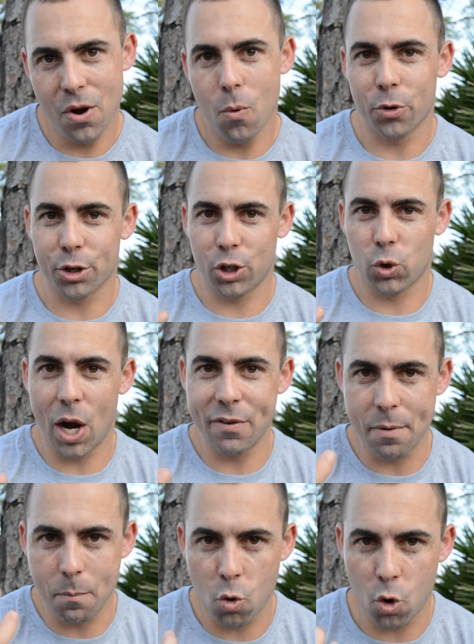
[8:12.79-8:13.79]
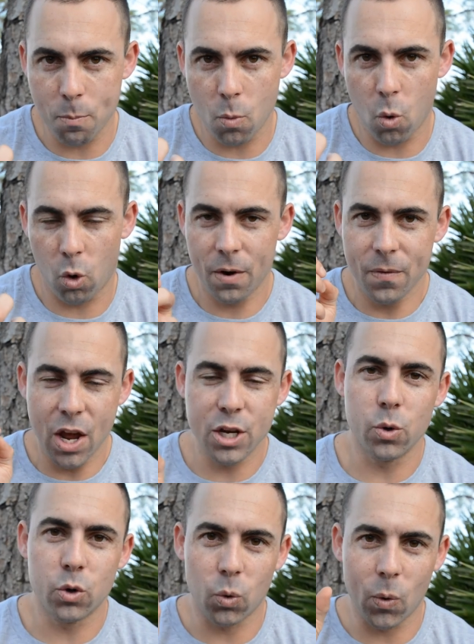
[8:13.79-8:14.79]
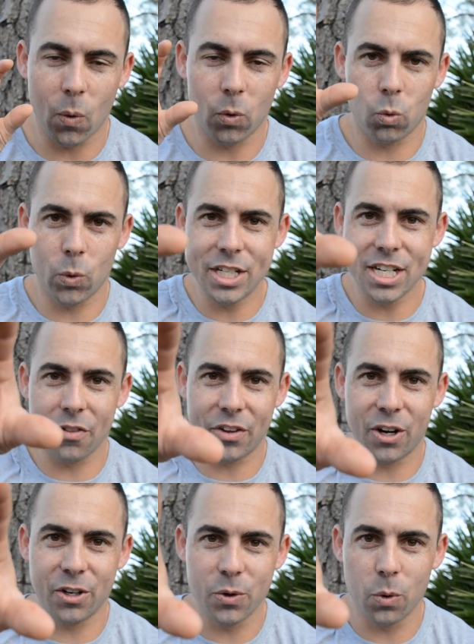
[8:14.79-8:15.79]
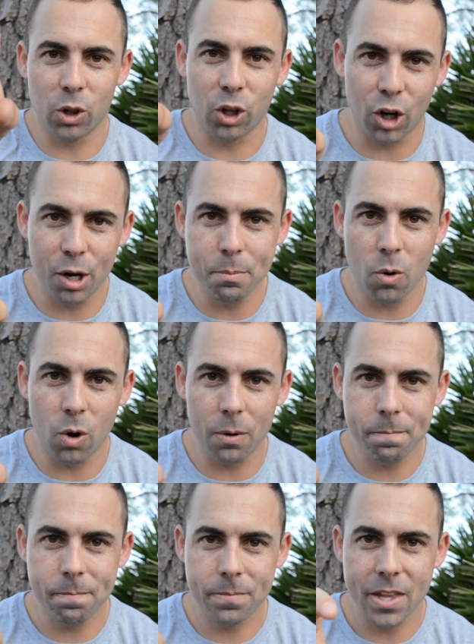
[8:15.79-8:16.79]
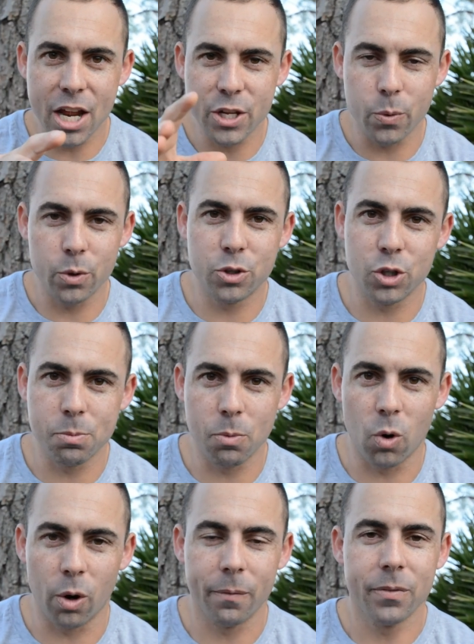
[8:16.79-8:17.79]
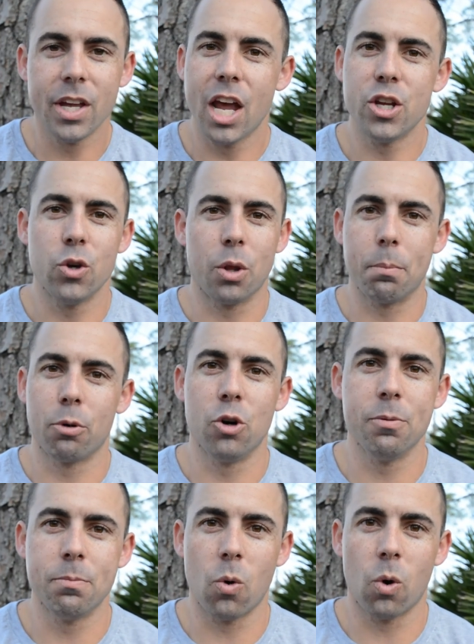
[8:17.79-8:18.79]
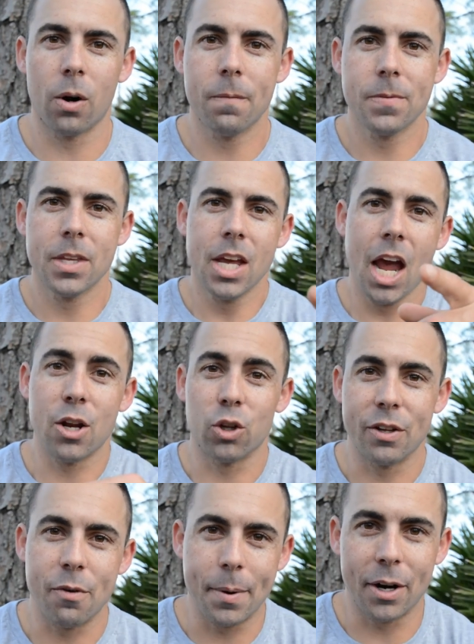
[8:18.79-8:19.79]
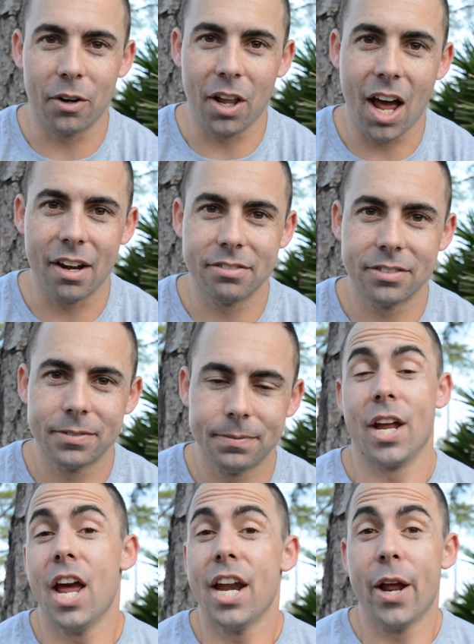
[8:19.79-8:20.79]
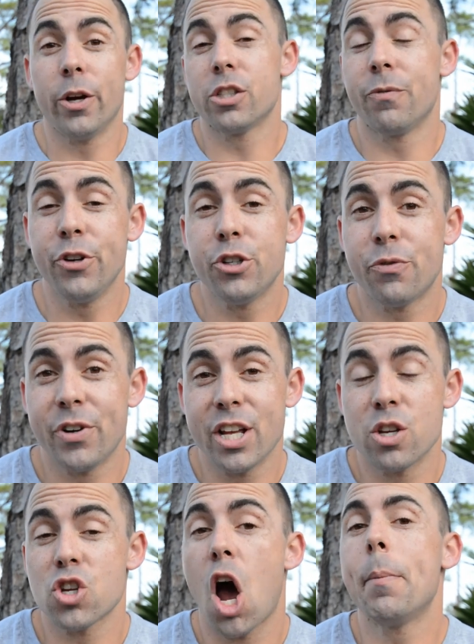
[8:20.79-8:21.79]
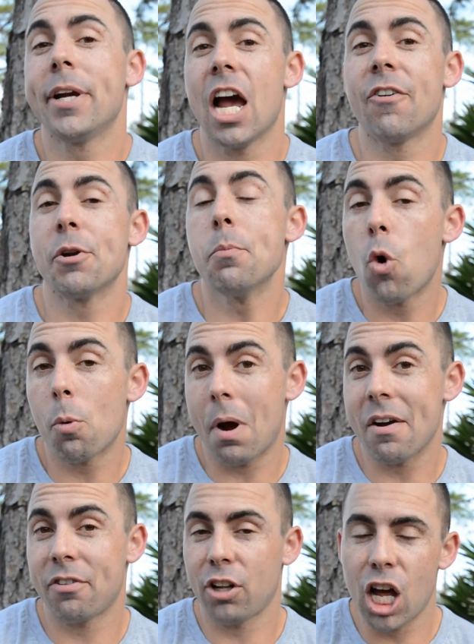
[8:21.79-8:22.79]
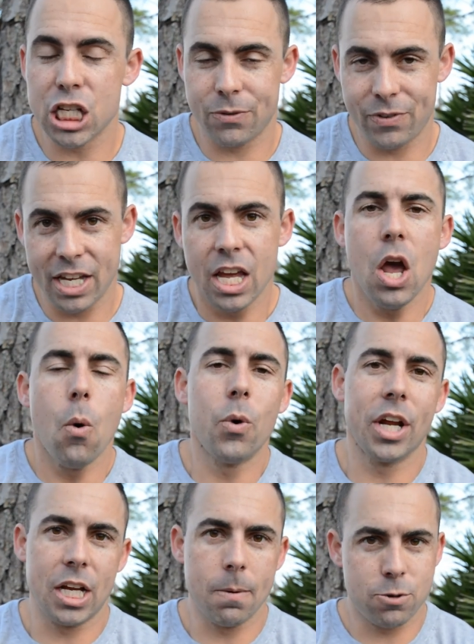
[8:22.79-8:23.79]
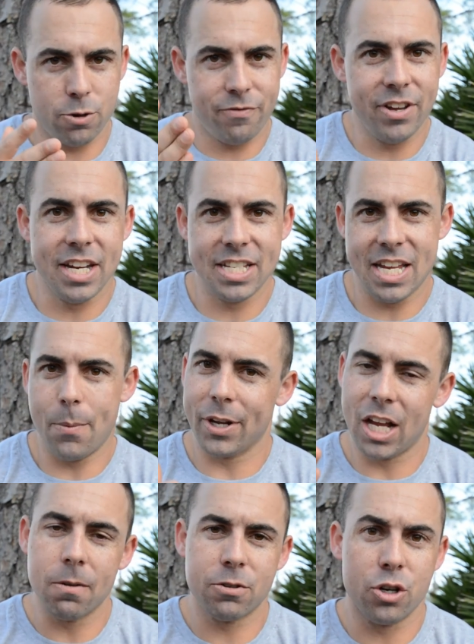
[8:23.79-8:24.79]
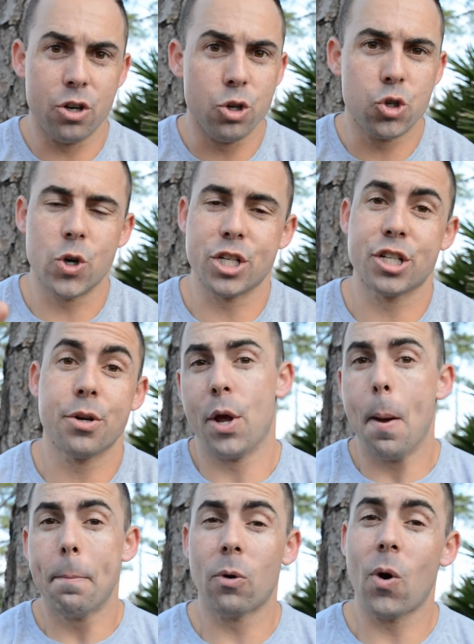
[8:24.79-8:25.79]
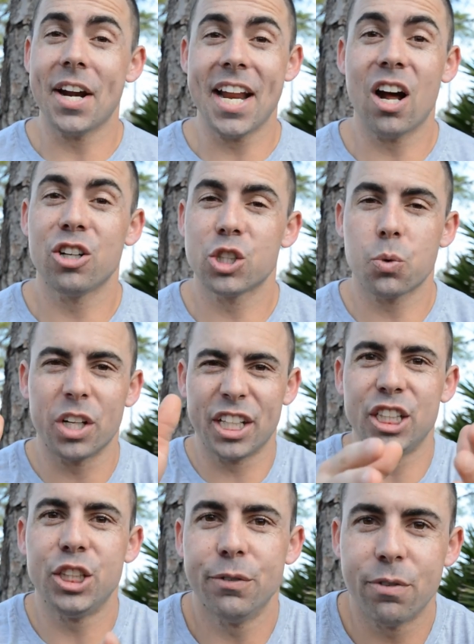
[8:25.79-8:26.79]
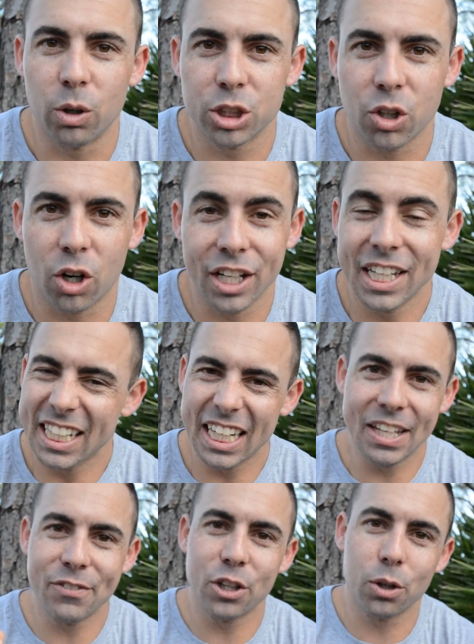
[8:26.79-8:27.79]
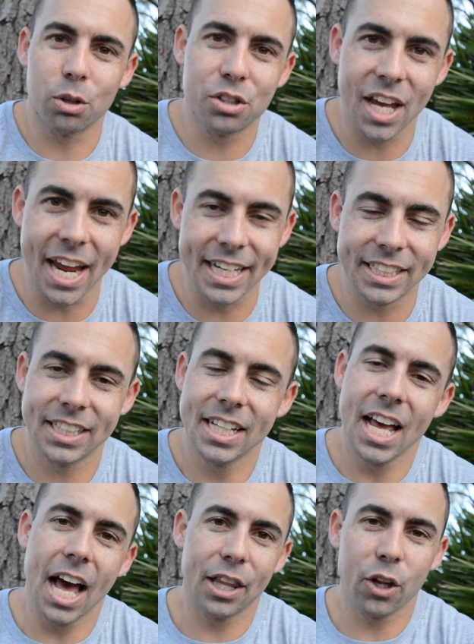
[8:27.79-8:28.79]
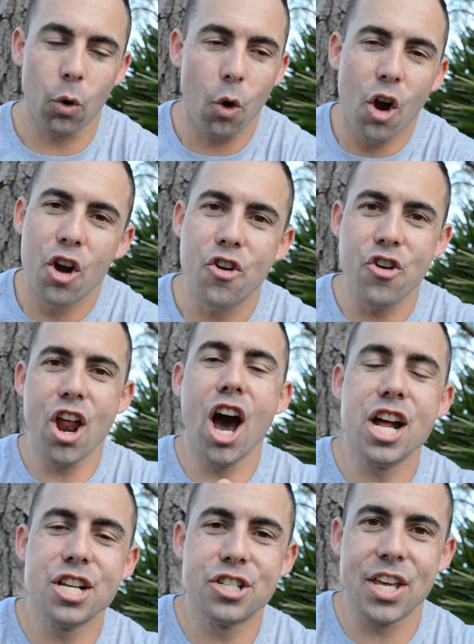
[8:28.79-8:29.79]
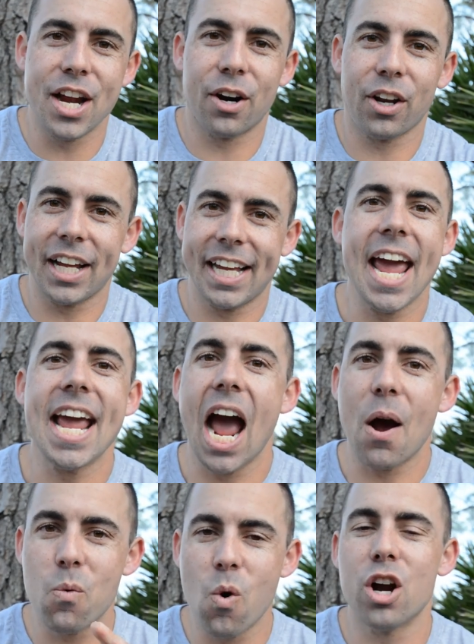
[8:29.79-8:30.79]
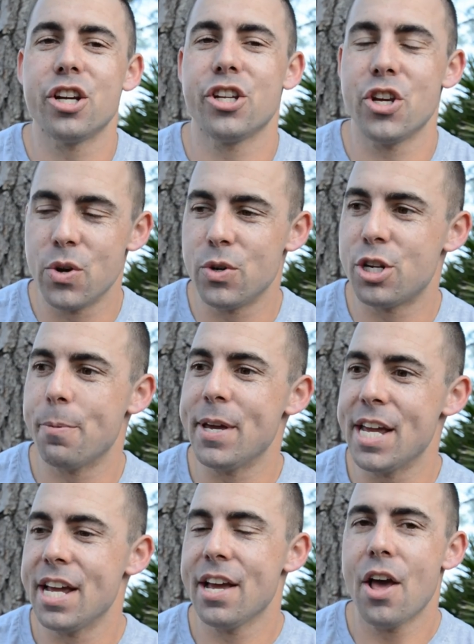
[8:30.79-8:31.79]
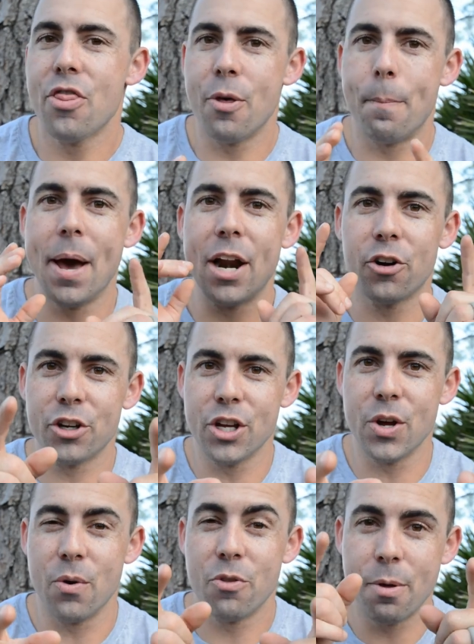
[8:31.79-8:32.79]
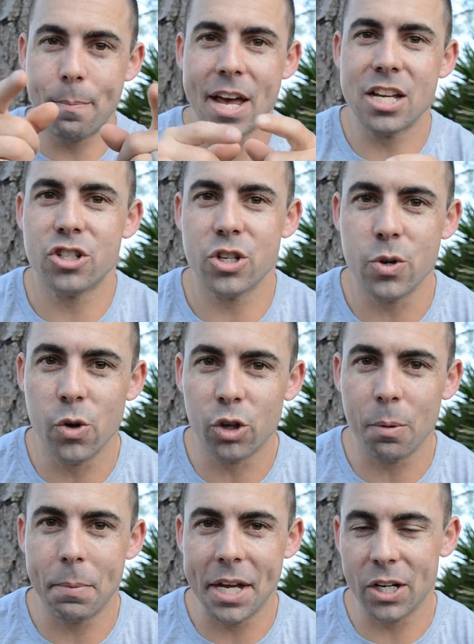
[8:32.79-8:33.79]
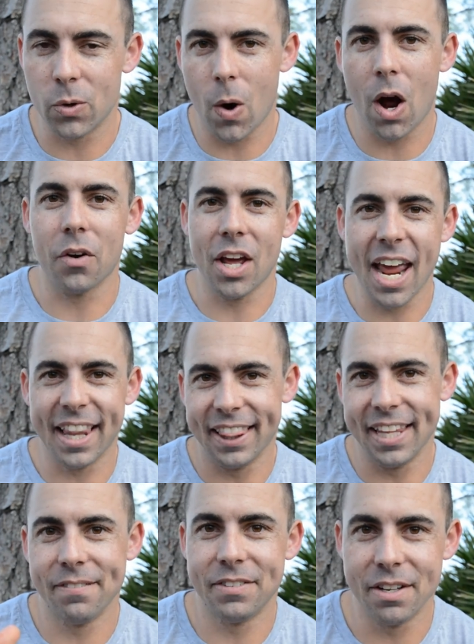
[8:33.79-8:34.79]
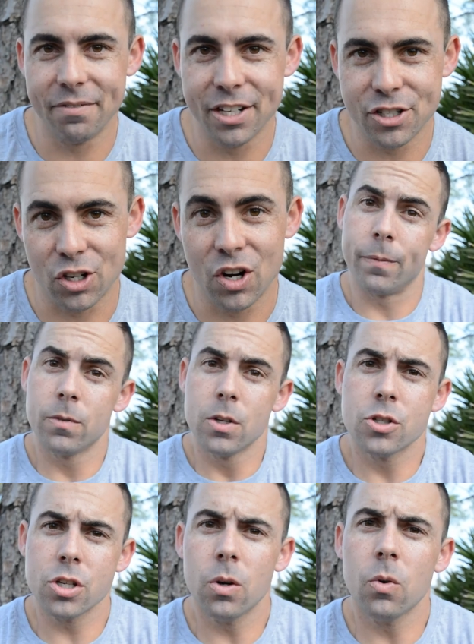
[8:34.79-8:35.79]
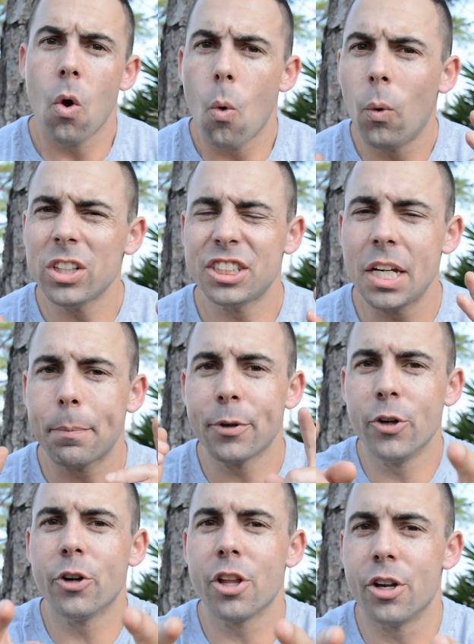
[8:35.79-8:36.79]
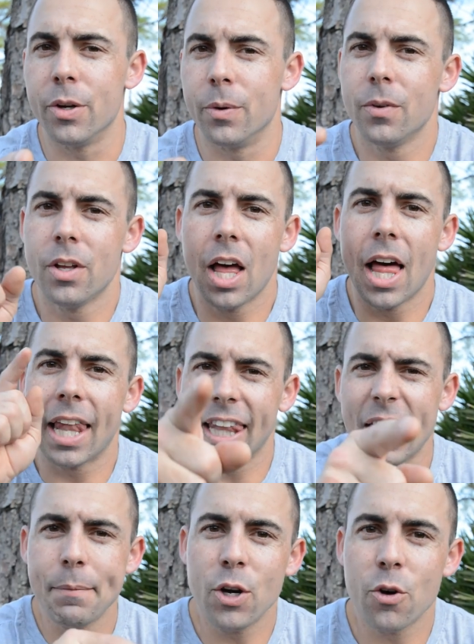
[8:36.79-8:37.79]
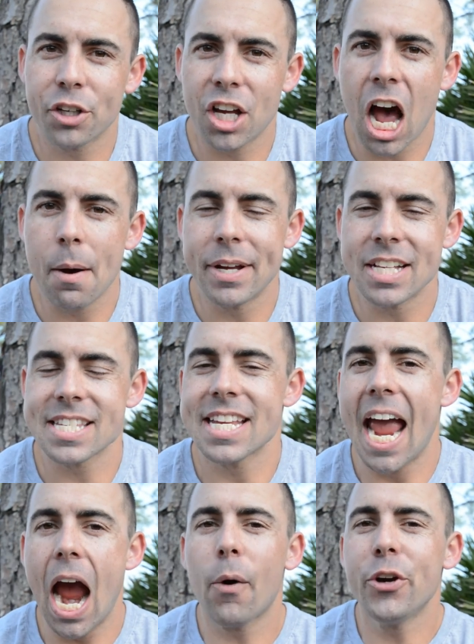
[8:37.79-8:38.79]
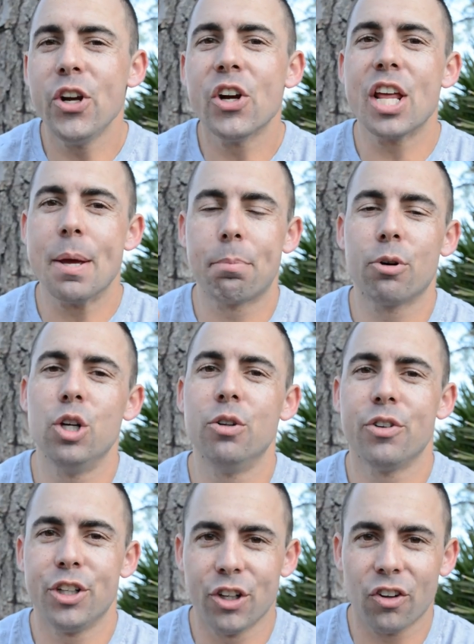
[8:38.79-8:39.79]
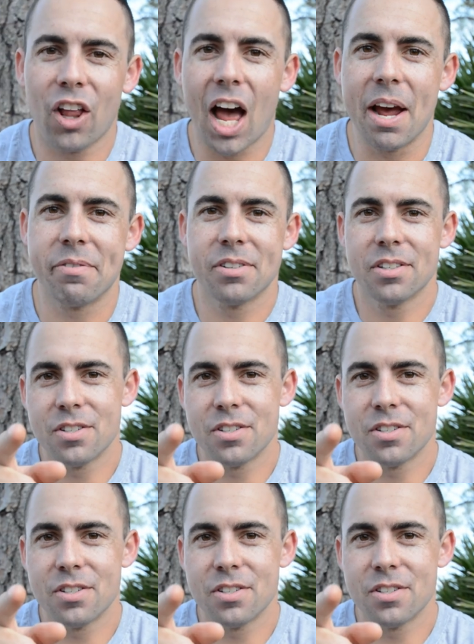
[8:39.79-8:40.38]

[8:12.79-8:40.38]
we're going to crave it more and more, and you'll reach out there and you will learn more, and you will do more, you'll improve more, and you'll live a better life. Now, in some future videos, I'll be covering more of my philosophy when it comes to fitness and when it comes to nutrition. But right now, I just want to get you folks started. I'm going to give you a little taste, a little nudge there, like, hey, I want you to be the better you, the best you you can be to go out and live the adventure. So, what step are you going to do? Let me know in the comments, how are you going to improve your life